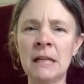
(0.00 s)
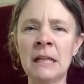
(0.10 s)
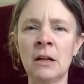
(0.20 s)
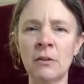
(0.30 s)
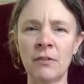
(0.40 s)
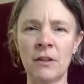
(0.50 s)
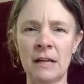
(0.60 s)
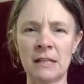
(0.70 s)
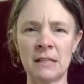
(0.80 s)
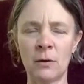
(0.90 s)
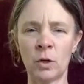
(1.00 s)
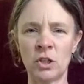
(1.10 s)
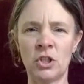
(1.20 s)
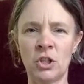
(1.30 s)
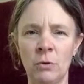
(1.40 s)
here for this, that we're
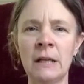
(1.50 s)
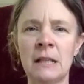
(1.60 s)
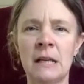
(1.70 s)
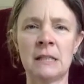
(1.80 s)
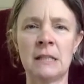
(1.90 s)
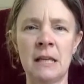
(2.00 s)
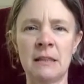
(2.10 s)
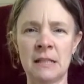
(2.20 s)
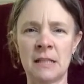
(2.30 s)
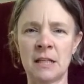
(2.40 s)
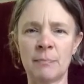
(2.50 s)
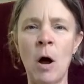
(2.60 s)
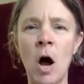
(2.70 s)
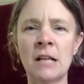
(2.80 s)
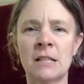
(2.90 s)
doing this, that this is
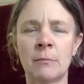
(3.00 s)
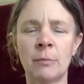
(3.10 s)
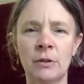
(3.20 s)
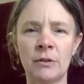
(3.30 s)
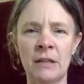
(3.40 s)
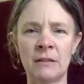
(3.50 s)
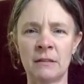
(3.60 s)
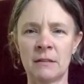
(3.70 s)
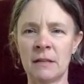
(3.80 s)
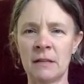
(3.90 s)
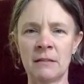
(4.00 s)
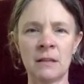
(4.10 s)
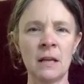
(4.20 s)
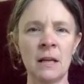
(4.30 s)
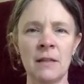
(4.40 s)
possible, that
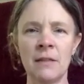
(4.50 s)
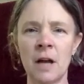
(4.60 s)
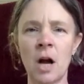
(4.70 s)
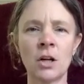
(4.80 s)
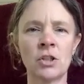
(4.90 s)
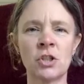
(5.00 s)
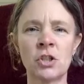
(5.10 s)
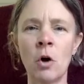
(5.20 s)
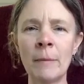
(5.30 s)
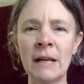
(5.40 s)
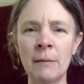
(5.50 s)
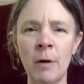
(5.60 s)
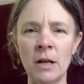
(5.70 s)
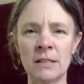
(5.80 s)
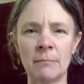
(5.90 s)
there are so many
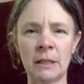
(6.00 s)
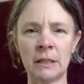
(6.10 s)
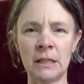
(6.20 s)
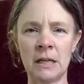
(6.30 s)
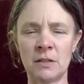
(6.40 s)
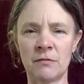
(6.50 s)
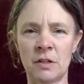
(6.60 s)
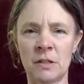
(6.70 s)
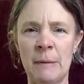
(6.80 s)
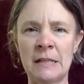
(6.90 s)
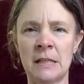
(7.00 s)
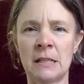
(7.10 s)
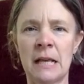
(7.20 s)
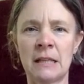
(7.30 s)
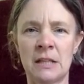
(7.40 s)
possibilities for spaces
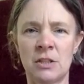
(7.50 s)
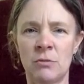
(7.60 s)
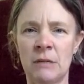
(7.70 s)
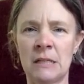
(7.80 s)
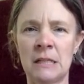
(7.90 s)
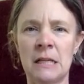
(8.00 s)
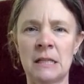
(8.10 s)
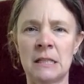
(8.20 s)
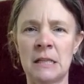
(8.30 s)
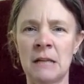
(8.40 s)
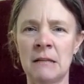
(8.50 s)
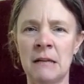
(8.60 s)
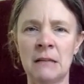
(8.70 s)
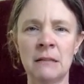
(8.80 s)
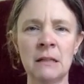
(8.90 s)
like this to exist, and
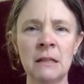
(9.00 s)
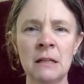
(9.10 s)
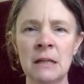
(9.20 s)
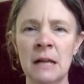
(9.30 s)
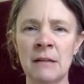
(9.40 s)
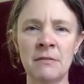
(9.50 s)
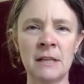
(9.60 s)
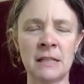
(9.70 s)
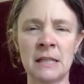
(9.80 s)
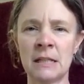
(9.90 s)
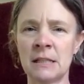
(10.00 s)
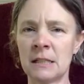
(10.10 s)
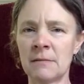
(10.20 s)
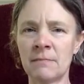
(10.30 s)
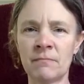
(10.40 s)
that this
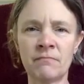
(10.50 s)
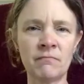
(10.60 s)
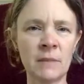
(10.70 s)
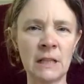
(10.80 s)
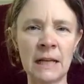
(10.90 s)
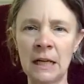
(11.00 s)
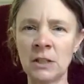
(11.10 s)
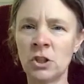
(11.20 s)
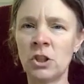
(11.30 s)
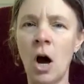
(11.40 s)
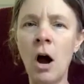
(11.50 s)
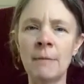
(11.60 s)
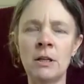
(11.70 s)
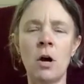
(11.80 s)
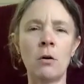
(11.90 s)
is like a
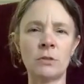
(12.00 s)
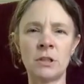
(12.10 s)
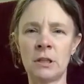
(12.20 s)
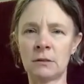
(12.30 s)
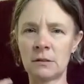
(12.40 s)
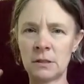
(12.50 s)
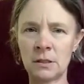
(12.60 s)
domino to